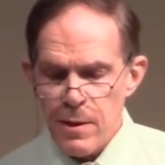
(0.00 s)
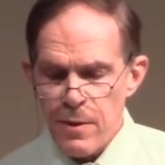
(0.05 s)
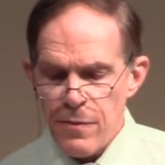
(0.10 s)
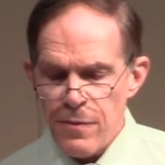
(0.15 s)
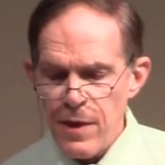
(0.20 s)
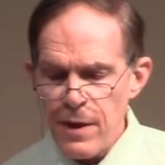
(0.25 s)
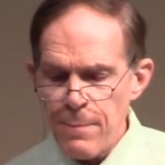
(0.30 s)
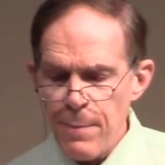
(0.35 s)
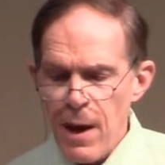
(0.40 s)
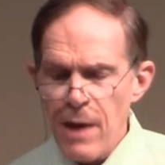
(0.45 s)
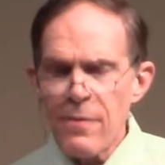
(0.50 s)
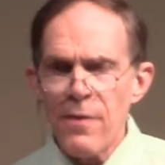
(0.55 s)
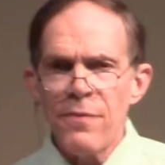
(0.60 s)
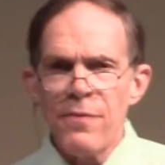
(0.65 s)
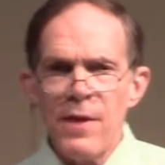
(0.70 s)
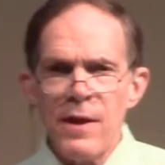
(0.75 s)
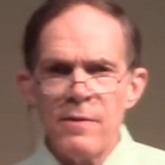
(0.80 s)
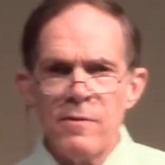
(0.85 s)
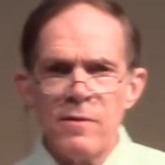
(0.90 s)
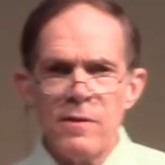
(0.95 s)
Think about the
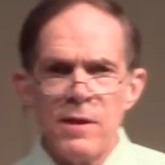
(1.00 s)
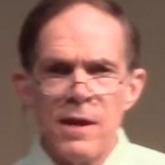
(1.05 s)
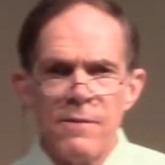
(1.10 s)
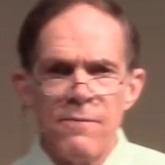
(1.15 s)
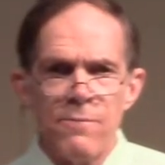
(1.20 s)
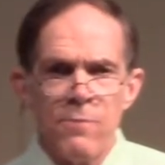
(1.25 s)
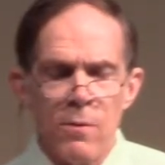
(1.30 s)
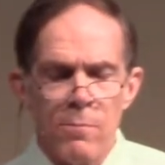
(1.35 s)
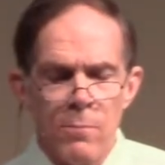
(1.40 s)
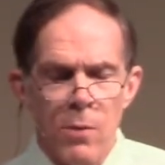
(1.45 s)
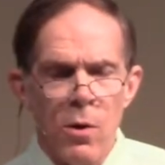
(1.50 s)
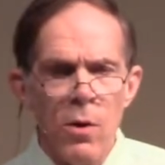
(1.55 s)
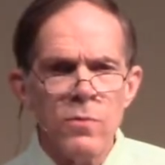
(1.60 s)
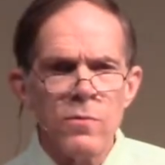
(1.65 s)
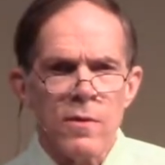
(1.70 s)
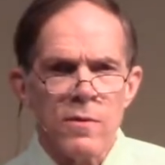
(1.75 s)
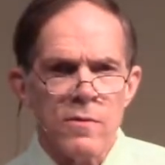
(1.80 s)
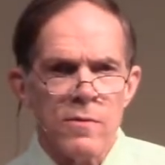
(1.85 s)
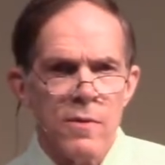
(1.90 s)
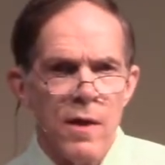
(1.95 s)
things he did for
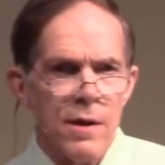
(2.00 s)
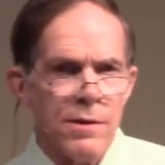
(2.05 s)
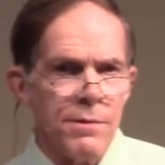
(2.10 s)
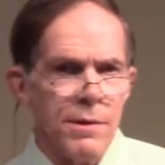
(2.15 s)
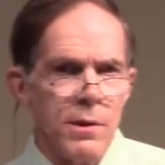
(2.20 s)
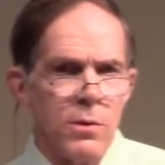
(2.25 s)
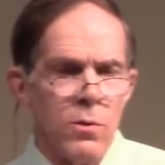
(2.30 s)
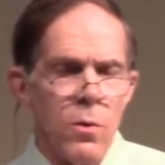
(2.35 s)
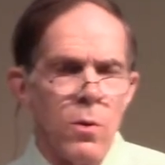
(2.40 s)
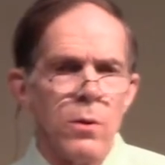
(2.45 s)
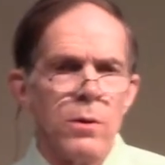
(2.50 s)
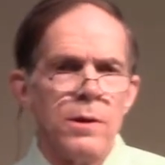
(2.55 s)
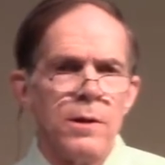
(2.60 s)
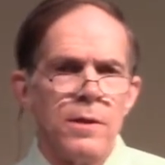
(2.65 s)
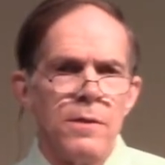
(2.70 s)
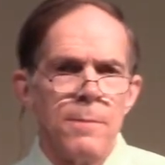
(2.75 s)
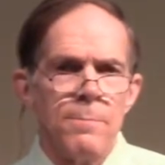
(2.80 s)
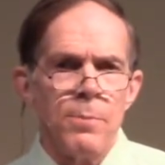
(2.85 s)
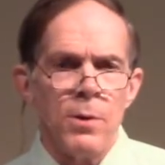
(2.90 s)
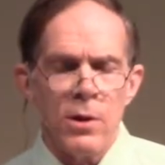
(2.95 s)
Moses that are recorded
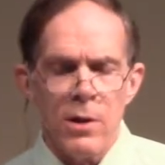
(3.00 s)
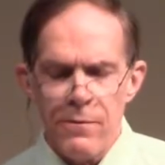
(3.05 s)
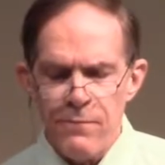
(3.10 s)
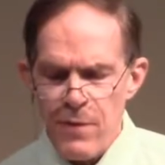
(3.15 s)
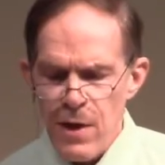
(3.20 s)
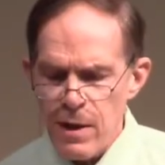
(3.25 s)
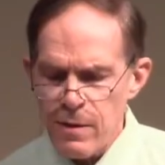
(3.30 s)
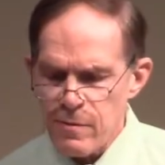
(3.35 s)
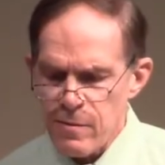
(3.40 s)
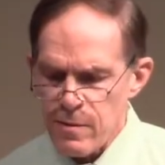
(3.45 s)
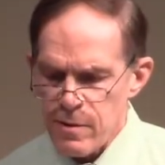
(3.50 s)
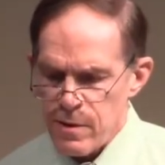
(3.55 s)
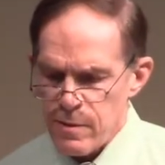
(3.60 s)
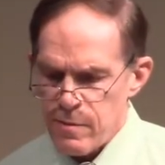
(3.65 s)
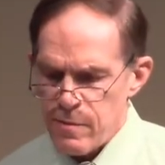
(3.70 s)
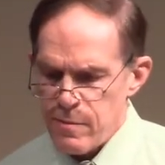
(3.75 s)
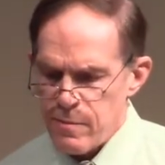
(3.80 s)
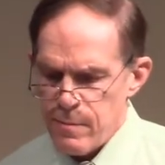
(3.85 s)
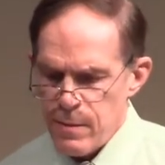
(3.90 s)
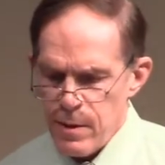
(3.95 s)
in the book of
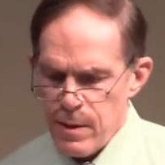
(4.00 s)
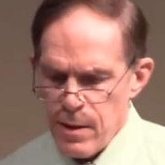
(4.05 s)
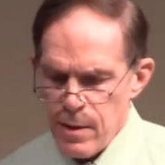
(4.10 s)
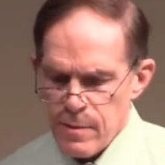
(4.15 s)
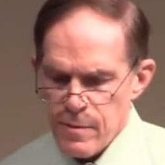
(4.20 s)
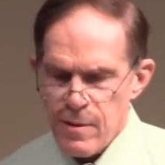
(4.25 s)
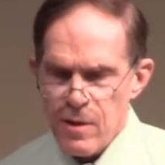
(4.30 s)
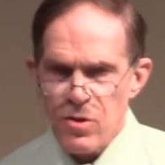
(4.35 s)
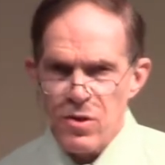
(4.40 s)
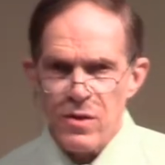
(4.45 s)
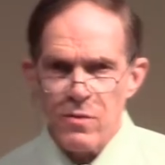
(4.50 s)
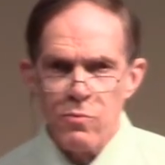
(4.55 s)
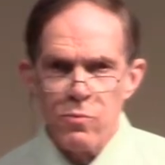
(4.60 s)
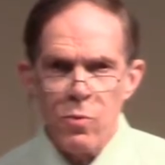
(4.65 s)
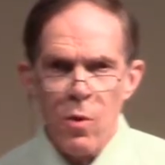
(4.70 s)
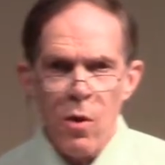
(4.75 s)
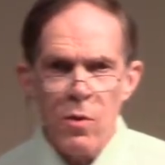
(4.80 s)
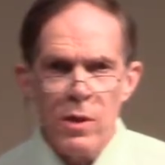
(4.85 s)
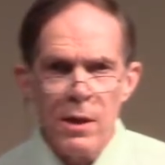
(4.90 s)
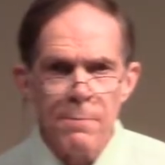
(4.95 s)
Exodus, such as
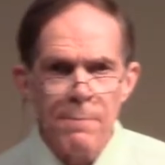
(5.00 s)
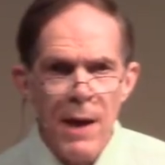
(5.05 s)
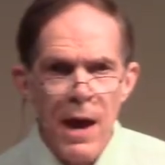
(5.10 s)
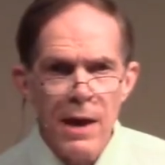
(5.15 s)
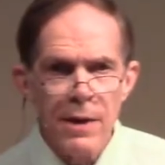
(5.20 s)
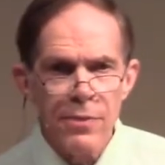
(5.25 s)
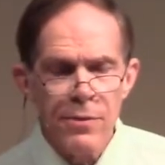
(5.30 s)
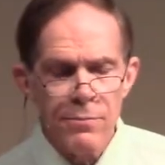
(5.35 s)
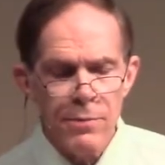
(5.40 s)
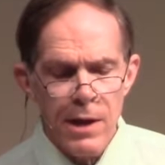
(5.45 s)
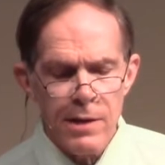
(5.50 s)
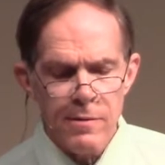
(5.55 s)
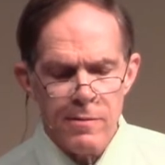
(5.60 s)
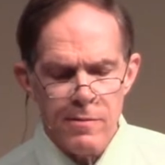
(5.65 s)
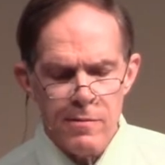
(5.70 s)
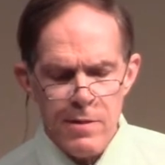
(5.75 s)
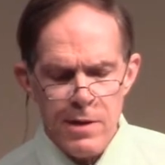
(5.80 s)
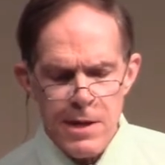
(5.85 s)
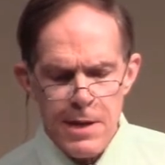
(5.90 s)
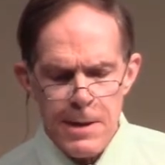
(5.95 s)
rolling back the Red
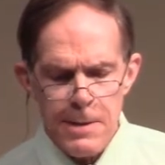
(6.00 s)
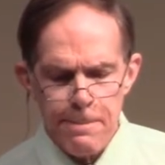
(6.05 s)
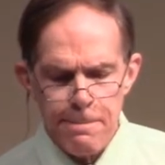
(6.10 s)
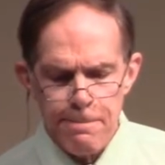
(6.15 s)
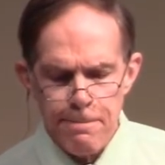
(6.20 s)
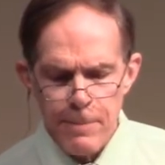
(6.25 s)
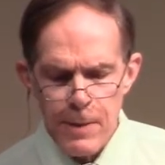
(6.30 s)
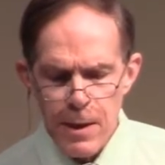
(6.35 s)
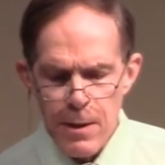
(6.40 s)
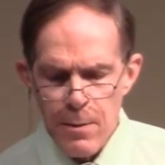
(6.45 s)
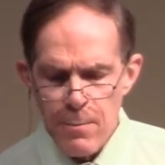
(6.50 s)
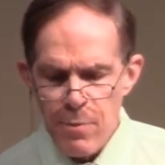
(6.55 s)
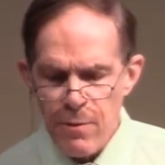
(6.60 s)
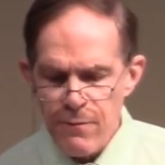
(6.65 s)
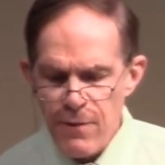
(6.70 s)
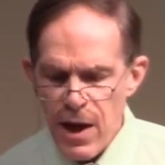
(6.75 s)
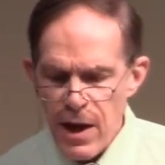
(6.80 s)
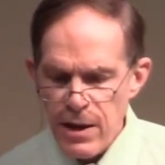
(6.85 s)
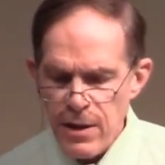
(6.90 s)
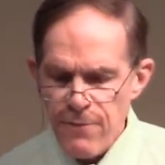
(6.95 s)
Sea,
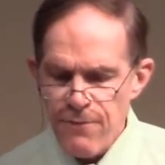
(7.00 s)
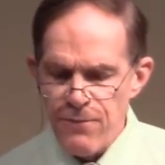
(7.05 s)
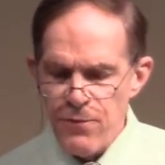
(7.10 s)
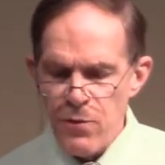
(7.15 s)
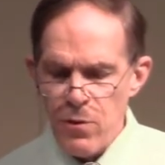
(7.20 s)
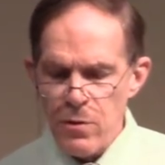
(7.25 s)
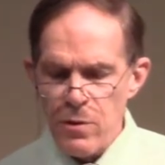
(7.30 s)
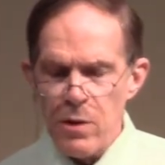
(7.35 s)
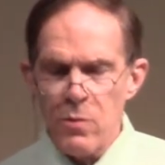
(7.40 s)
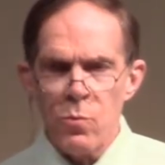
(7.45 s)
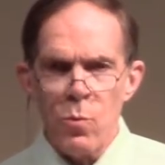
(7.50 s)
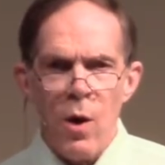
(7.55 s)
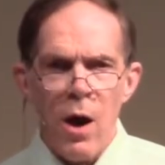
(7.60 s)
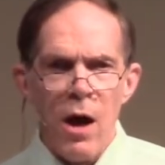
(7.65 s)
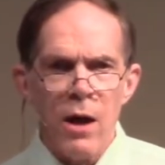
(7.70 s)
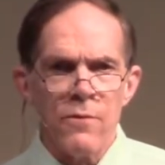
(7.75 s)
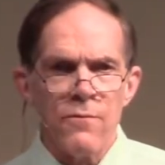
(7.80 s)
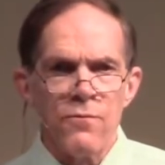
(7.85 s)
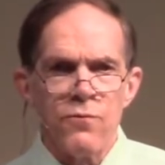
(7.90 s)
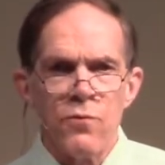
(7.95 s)
providing food and
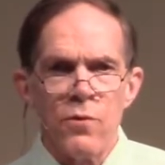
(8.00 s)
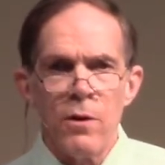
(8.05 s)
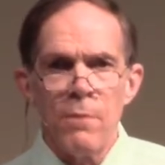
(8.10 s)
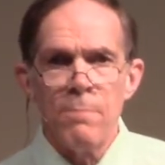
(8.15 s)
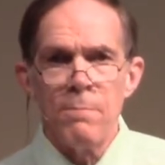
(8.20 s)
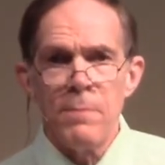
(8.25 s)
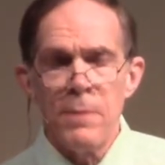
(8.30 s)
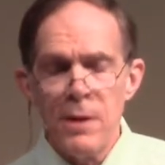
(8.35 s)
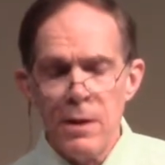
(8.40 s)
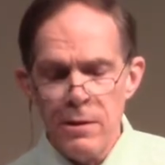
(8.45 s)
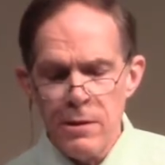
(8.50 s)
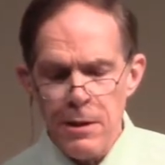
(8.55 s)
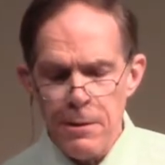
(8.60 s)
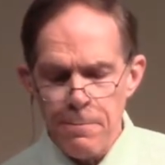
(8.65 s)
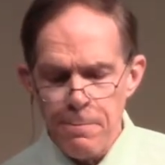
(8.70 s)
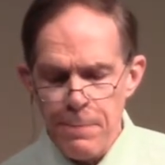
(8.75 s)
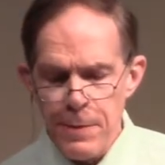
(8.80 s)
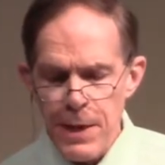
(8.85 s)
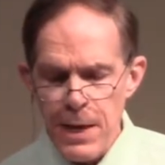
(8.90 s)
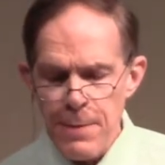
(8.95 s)
water for a
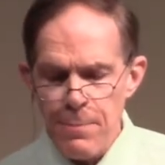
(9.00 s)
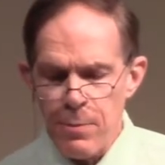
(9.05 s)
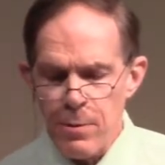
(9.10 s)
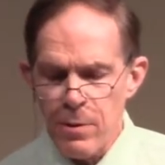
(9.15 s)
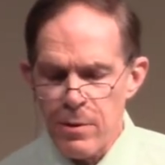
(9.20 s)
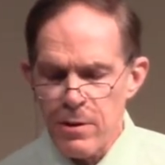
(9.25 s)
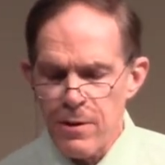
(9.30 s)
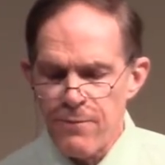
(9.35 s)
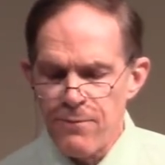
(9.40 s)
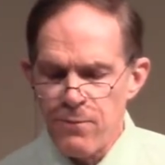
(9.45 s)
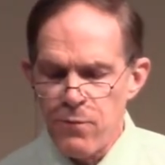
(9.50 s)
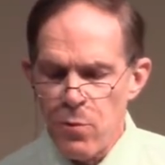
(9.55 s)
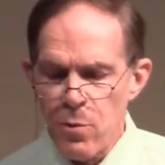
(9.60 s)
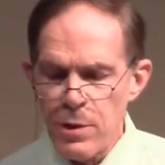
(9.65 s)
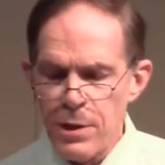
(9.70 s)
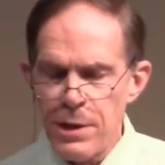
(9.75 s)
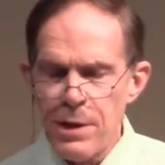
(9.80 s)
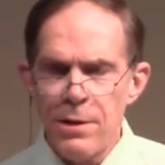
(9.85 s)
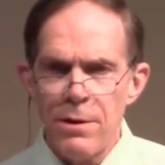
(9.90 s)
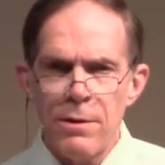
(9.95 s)
million people in a
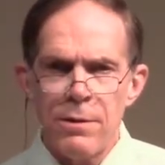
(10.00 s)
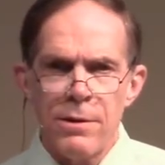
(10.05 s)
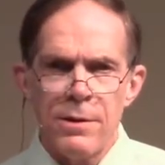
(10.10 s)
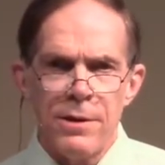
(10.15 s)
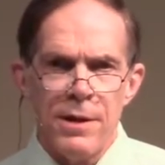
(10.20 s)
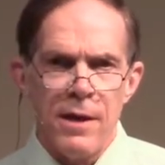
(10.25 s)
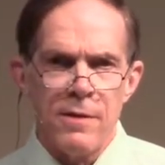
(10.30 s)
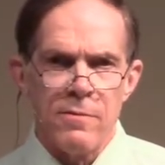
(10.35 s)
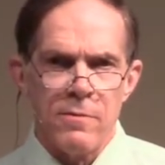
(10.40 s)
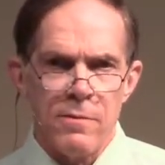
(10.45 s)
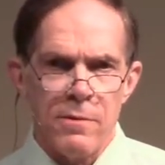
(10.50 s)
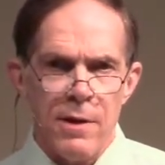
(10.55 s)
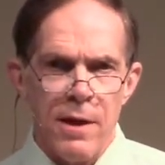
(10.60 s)
40 year desert